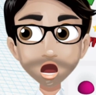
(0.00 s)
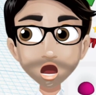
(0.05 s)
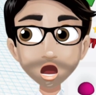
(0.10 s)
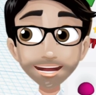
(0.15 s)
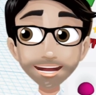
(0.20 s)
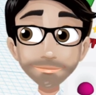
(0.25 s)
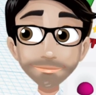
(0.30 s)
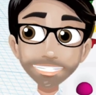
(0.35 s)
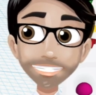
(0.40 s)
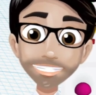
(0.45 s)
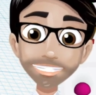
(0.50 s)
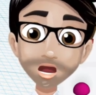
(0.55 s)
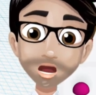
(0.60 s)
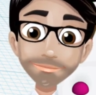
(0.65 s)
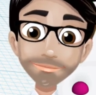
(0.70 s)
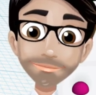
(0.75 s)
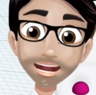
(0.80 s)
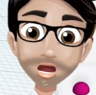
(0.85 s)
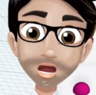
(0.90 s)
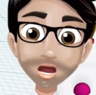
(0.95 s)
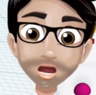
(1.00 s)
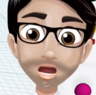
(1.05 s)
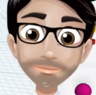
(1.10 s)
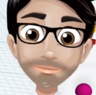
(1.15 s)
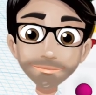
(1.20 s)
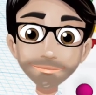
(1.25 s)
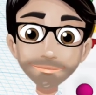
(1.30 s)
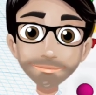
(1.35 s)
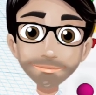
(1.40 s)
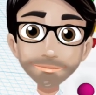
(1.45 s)
move it this
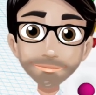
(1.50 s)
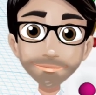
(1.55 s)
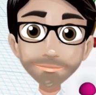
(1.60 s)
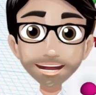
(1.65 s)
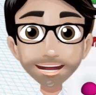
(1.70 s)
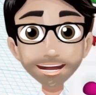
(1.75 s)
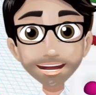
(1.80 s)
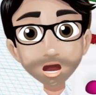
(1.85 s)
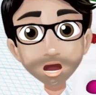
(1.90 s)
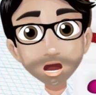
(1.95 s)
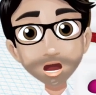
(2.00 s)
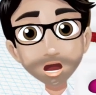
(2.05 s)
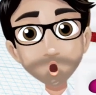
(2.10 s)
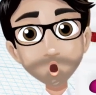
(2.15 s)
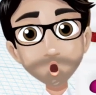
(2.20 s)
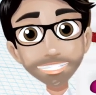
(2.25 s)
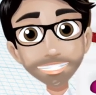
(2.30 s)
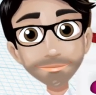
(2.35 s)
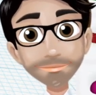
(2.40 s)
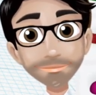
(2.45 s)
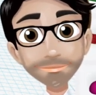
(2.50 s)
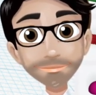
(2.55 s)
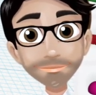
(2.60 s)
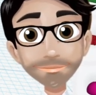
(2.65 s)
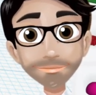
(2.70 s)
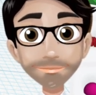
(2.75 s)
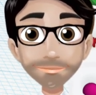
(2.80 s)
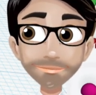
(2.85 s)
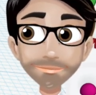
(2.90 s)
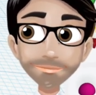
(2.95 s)
way. And
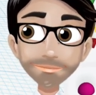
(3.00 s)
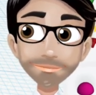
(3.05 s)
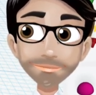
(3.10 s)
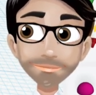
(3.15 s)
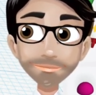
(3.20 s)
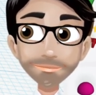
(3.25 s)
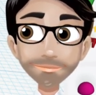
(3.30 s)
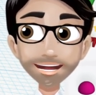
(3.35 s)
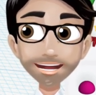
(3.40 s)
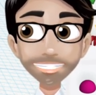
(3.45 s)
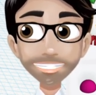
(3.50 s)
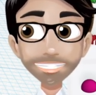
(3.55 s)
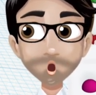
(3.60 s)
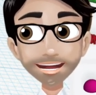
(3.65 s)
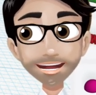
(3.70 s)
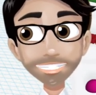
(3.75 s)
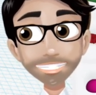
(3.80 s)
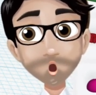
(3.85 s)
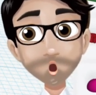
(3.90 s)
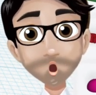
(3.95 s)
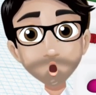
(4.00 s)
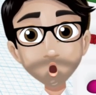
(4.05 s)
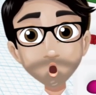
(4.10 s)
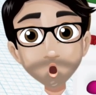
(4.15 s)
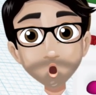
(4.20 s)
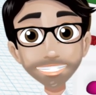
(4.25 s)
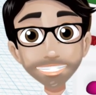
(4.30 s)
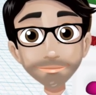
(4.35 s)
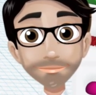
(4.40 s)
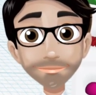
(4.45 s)
I'm going
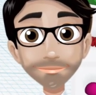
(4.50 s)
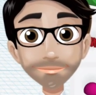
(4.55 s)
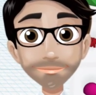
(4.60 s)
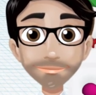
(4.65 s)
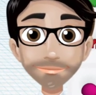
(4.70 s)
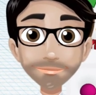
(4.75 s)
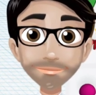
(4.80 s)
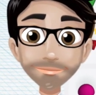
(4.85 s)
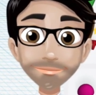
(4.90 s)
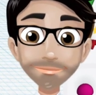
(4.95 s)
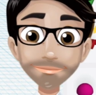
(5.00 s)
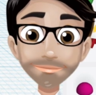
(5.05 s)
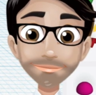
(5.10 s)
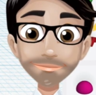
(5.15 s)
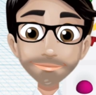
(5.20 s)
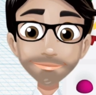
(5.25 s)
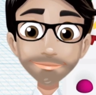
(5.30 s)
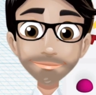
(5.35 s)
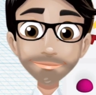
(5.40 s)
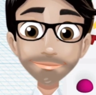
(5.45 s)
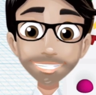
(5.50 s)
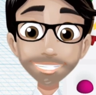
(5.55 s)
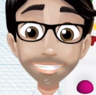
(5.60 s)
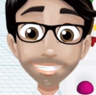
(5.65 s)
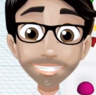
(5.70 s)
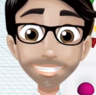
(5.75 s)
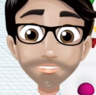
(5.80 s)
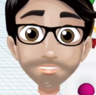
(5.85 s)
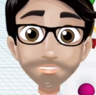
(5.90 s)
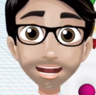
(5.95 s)
to
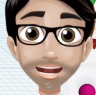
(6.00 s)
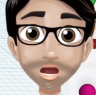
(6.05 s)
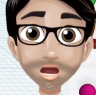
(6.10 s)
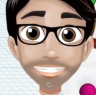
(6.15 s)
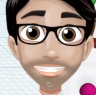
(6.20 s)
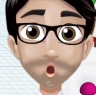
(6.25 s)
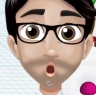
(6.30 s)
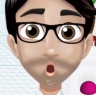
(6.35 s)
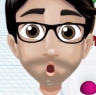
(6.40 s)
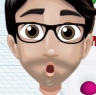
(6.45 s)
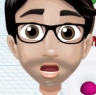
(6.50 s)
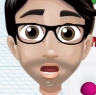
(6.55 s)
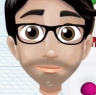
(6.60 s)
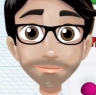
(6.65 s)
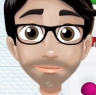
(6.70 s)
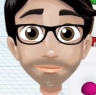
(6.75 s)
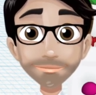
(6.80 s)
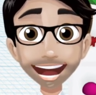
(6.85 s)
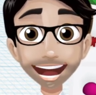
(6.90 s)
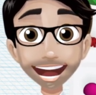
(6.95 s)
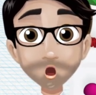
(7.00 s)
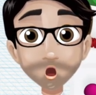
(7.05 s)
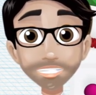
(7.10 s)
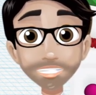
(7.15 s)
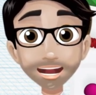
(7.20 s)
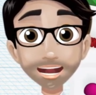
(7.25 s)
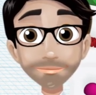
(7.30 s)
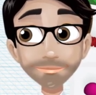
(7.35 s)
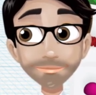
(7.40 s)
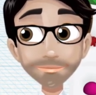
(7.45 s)
flatten a little, but
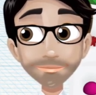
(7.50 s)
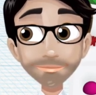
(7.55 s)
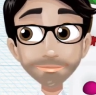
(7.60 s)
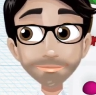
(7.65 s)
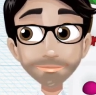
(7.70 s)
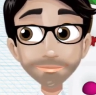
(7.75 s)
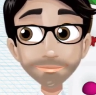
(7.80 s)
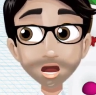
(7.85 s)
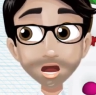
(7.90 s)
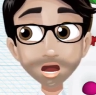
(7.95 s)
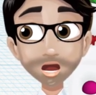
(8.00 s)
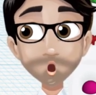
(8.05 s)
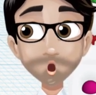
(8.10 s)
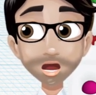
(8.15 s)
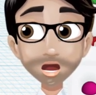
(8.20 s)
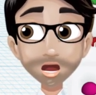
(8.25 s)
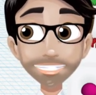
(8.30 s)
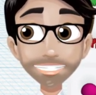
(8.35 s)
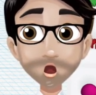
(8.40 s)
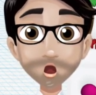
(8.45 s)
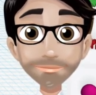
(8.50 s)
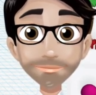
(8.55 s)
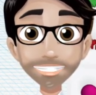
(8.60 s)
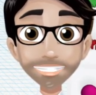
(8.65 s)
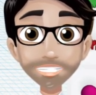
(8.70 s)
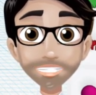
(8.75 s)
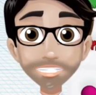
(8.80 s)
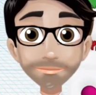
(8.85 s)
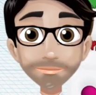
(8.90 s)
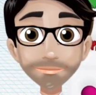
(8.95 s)
also make it longer. It's
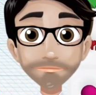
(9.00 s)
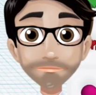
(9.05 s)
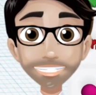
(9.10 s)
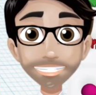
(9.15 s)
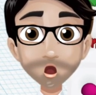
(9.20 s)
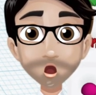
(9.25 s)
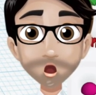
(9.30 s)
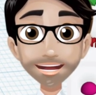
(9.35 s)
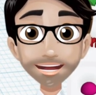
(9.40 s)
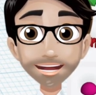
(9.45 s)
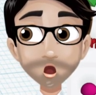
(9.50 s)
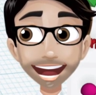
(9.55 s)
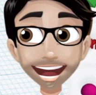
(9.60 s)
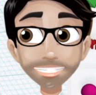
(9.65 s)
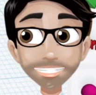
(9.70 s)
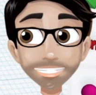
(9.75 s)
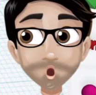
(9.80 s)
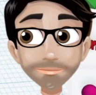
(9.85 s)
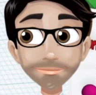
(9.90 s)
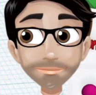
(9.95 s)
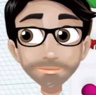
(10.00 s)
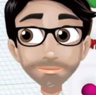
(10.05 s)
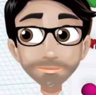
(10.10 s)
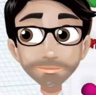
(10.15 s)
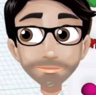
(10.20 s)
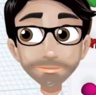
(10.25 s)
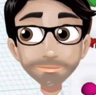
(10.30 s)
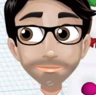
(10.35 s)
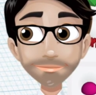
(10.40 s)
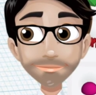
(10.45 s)
about 30 right now,
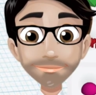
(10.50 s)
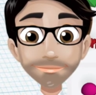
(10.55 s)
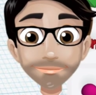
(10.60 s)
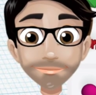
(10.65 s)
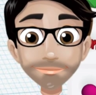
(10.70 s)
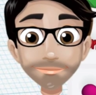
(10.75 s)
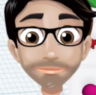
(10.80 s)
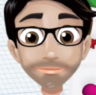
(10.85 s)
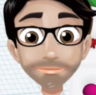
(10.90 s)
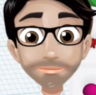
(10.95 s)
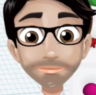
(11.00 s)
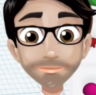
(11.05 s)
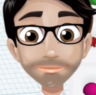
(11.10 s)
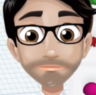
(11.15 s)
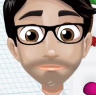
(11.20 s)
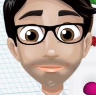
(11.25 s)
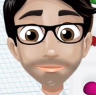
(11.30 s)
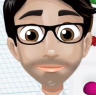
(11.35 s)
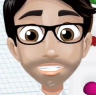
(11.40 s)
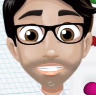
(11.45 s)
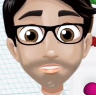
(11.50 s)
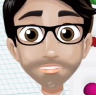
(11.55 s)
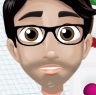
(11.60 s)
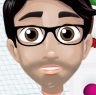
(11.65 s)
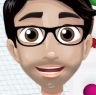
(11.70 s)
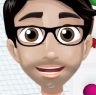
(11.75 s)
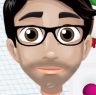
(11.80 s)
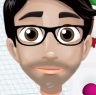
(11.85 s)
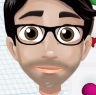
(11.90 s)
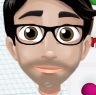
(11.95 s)
and that's
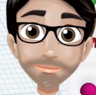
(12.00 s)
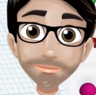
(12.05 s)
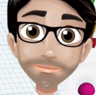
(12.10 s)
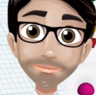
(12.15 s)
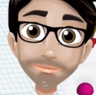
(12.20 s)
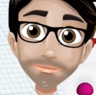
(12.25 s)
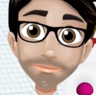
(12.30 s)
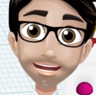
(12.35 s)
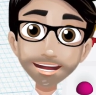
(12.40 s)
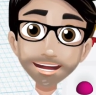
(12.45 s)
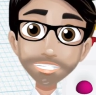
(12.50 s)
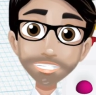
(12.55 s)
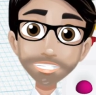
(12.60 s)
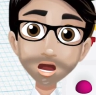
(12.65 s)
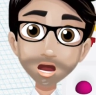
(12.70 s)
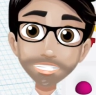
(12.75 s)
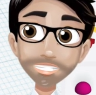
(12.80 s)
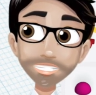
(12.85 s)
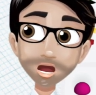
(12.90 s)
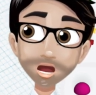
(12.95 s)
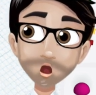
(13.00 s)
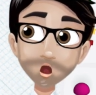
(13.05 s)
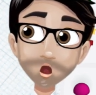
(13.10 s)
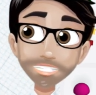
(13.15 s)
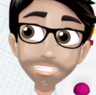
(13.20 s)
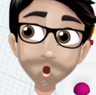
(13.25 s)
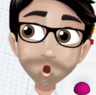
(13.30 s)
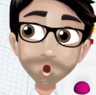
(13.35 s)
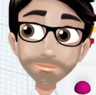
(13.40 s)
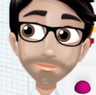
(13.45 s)
fine. It's not centered,
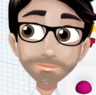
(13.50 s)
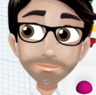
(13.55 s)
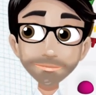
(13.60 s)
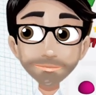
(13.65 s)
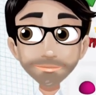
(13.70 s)
so